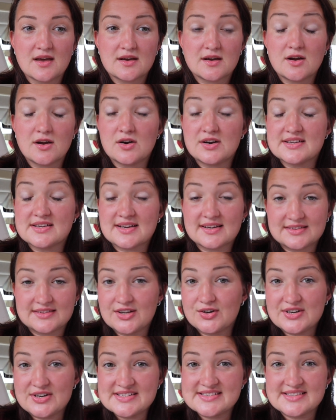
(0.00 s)

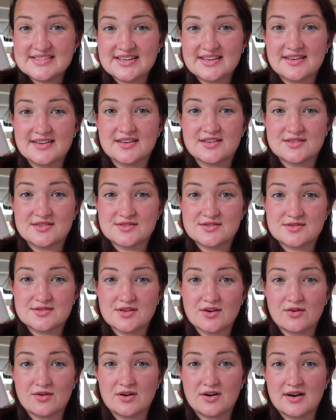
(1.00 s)
characteristic
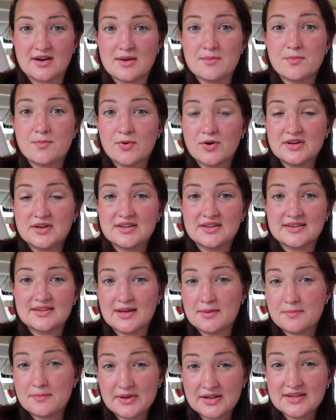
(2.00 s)
or important
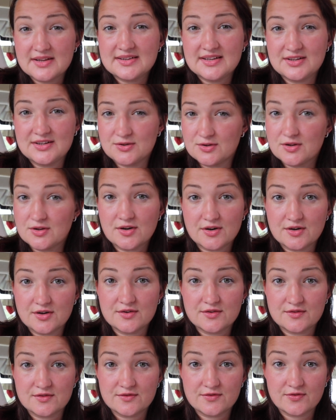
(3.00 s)
ability to
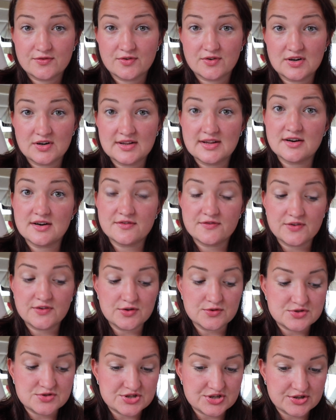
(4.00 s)
learn for their
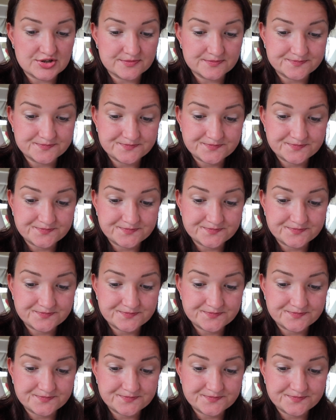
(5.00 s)
future.